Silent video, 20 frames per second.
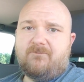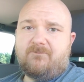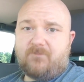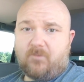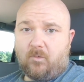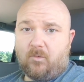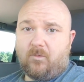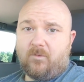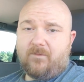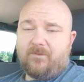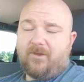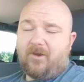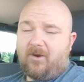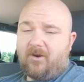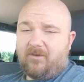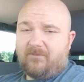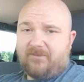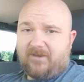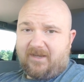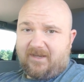for the
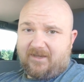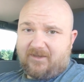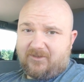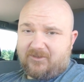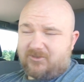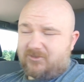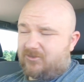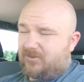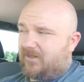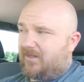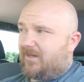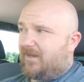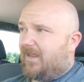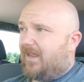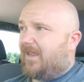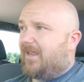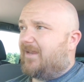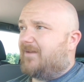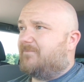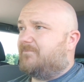RV industry,
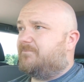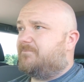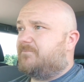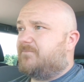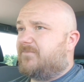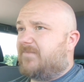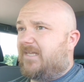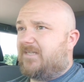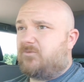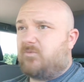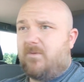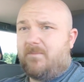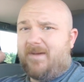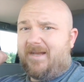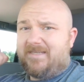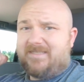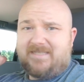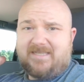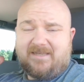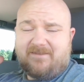and that's what
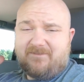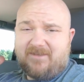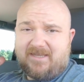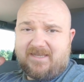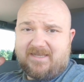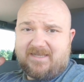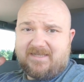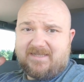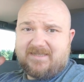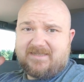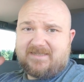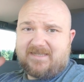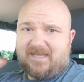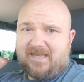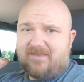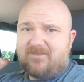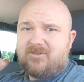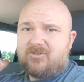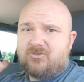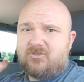my TV is
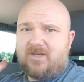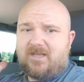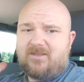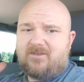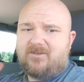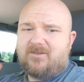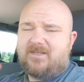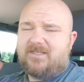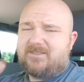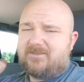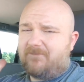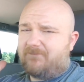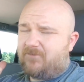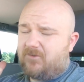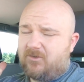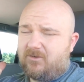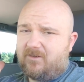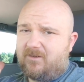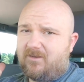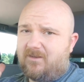in the trailer. It's a
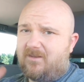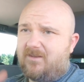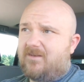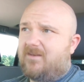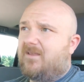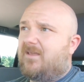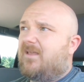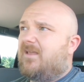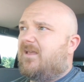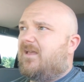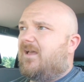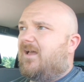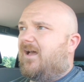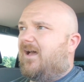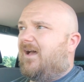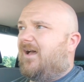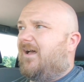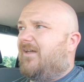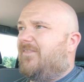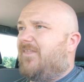Furrion.
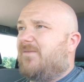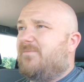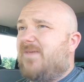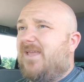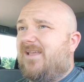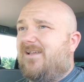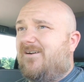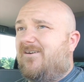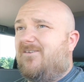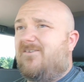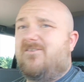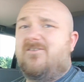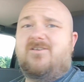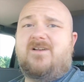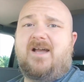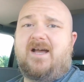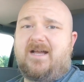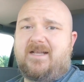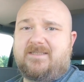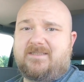Uh, they make all
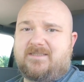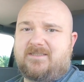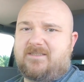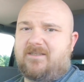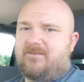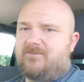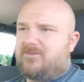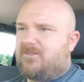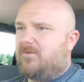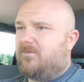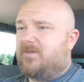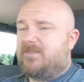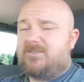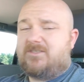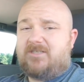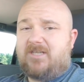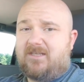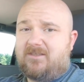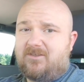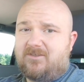kinds of stuff. So, anyways,
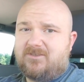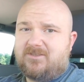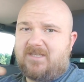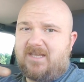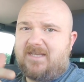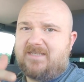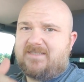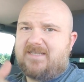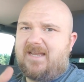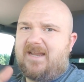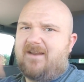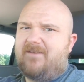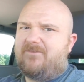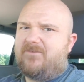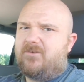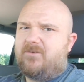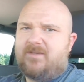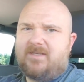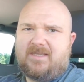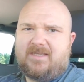check those guys out
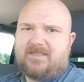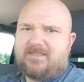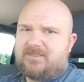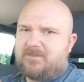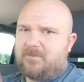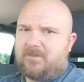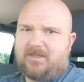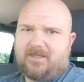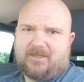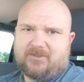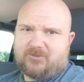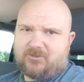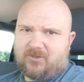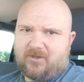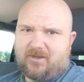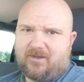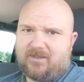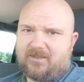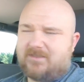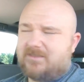if you need some
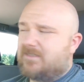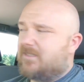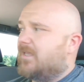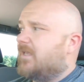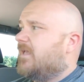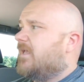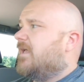electronics.